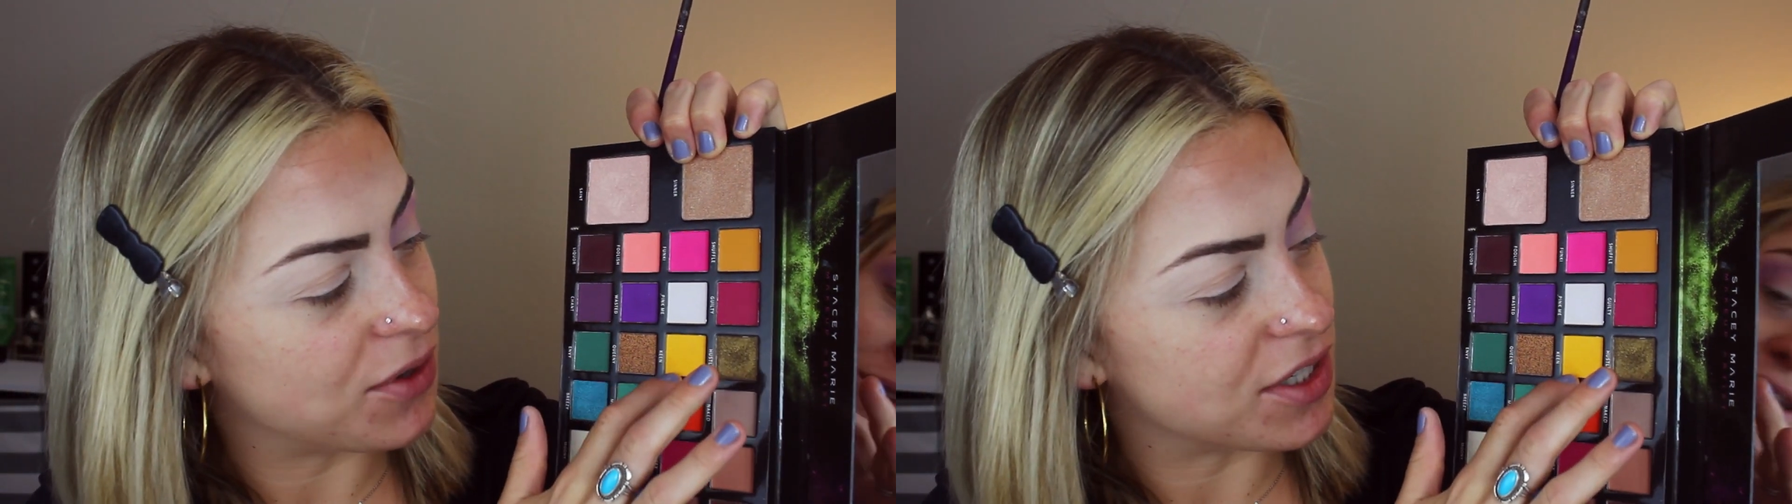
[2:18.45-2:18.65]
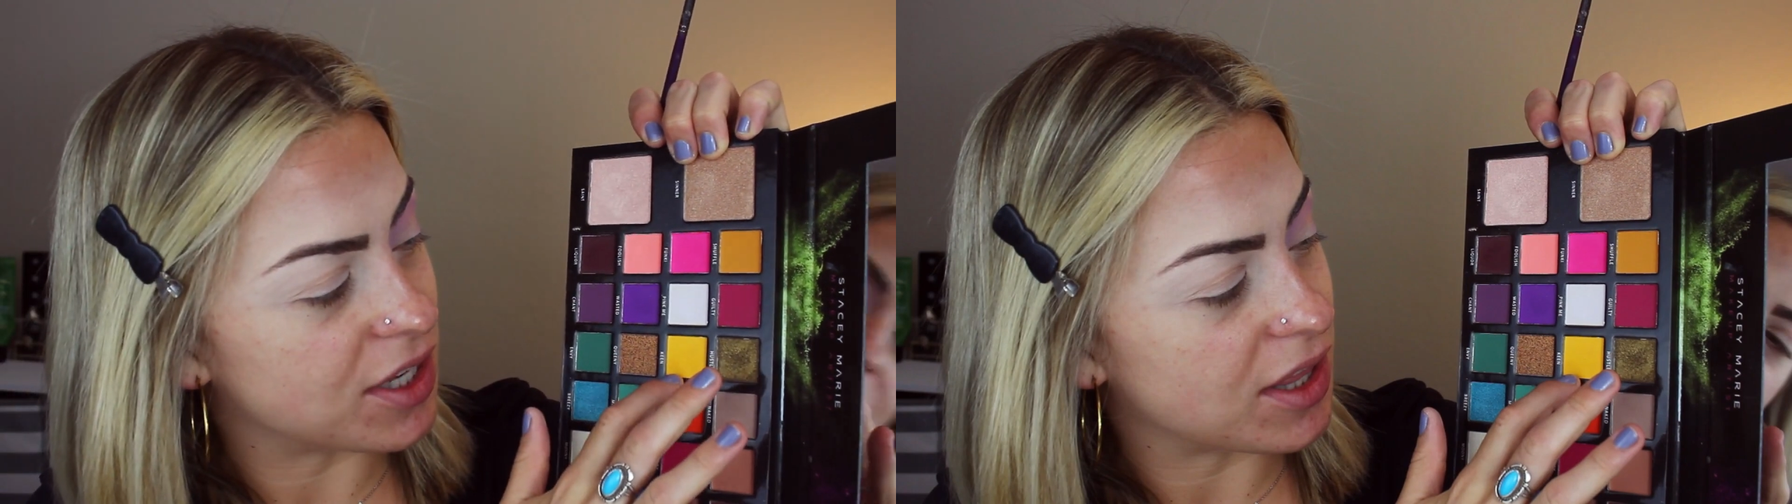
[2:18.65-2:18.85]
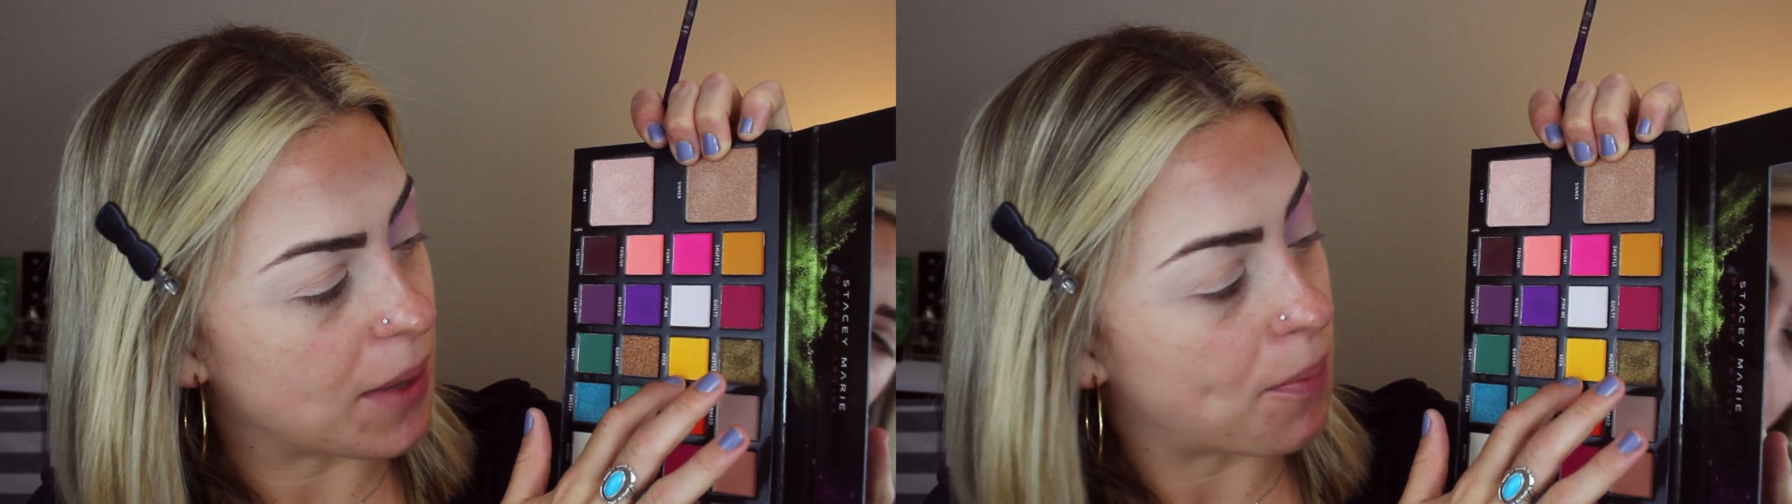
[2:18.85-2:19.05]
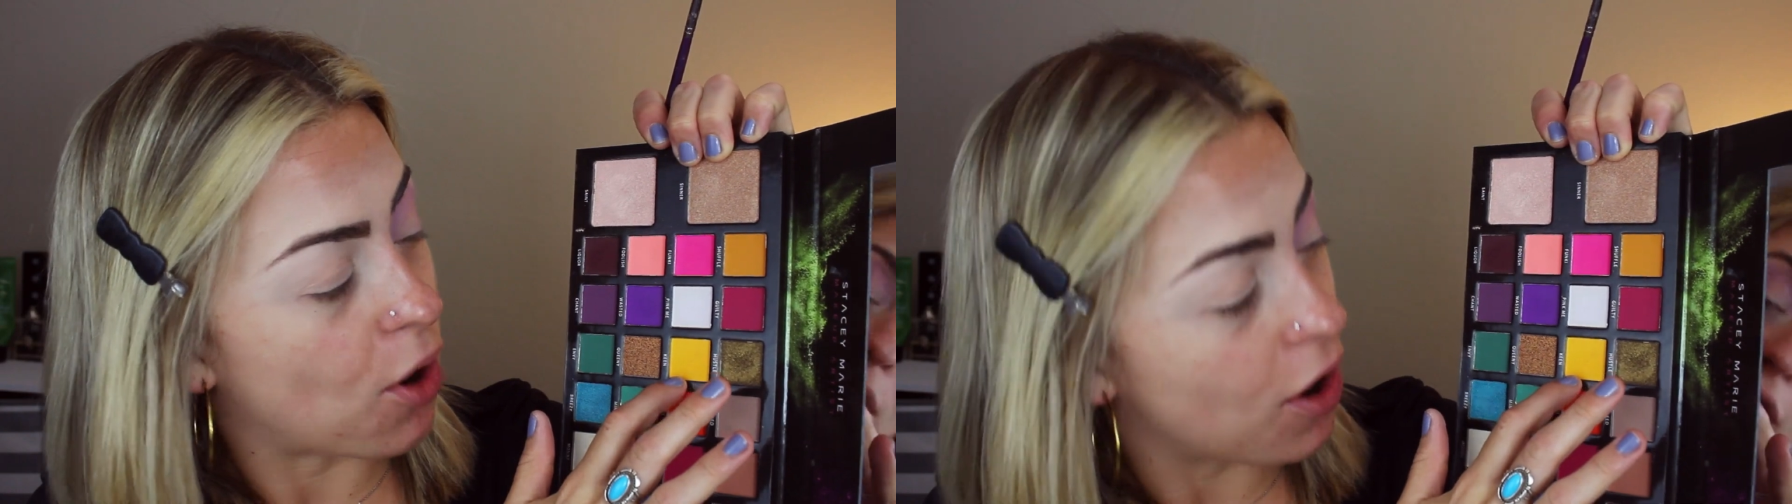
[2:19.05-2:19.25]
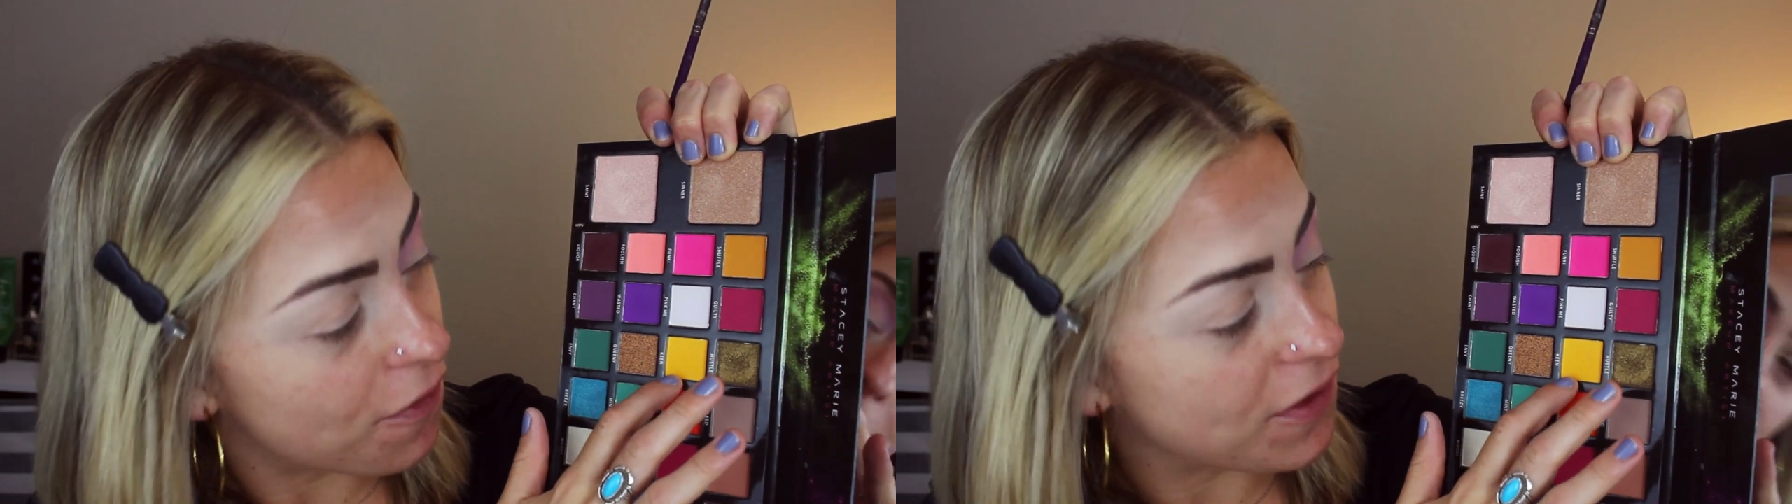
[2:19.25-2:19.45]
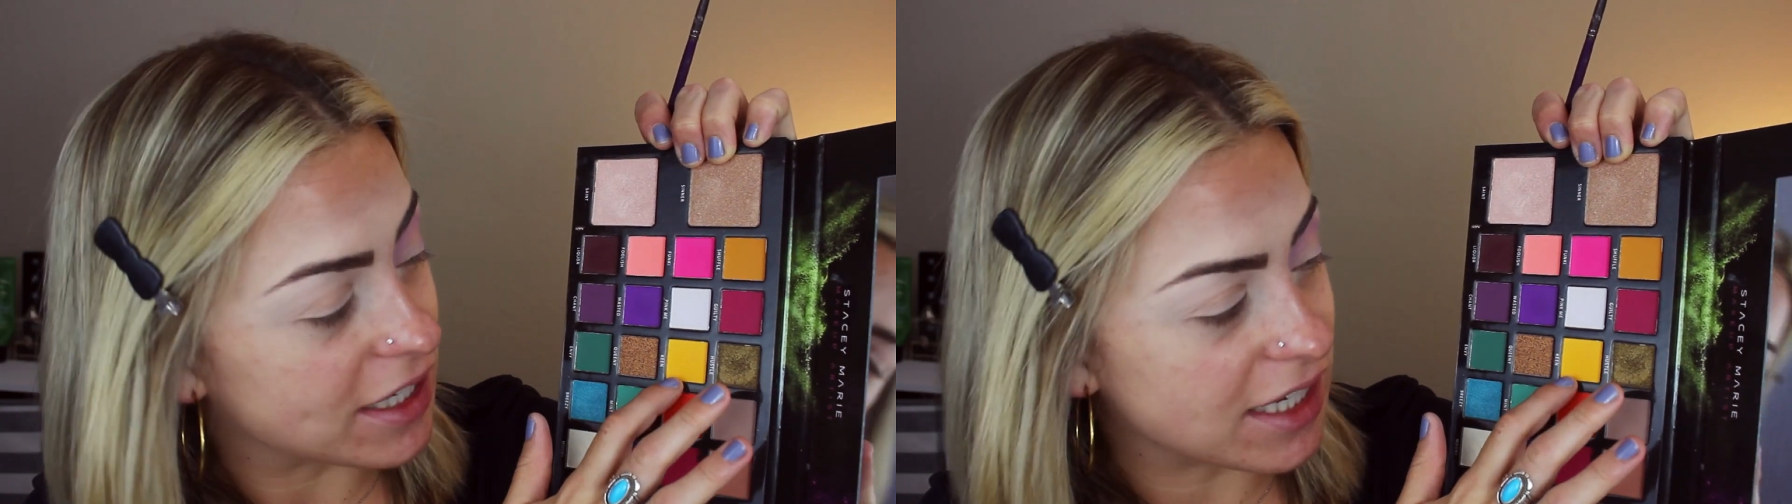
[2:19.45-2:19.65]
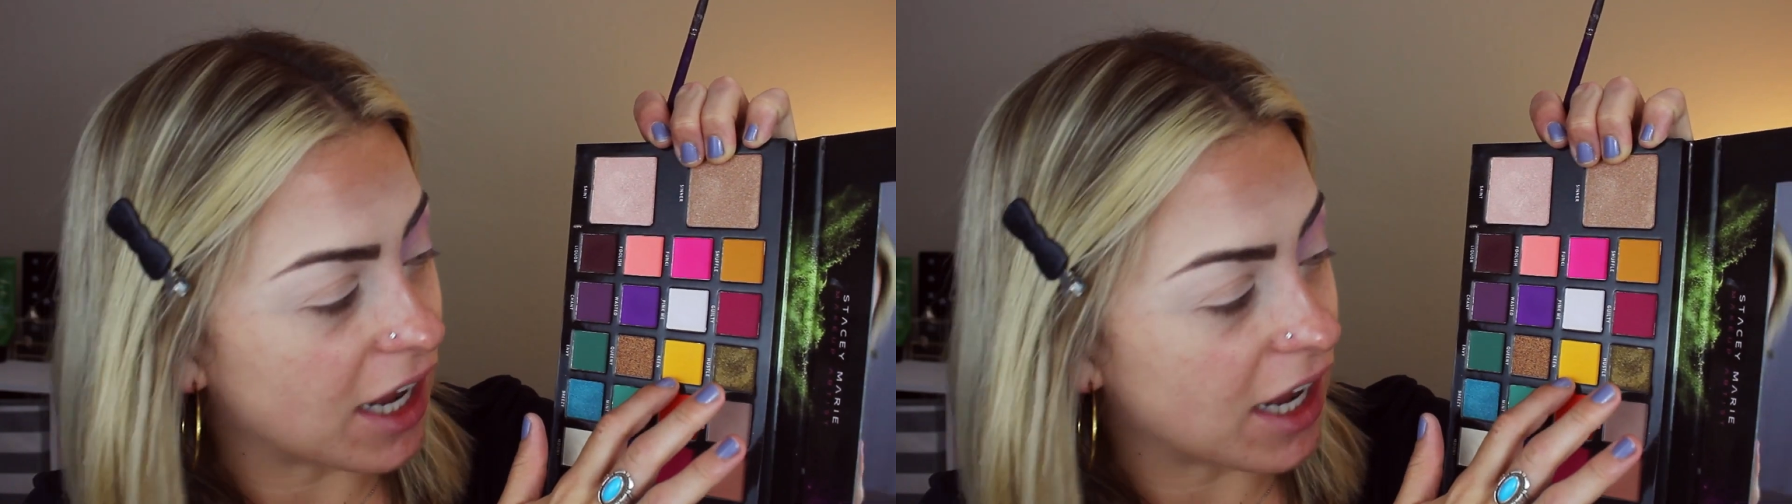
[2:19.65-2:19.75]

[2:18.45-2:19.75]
which is the perfect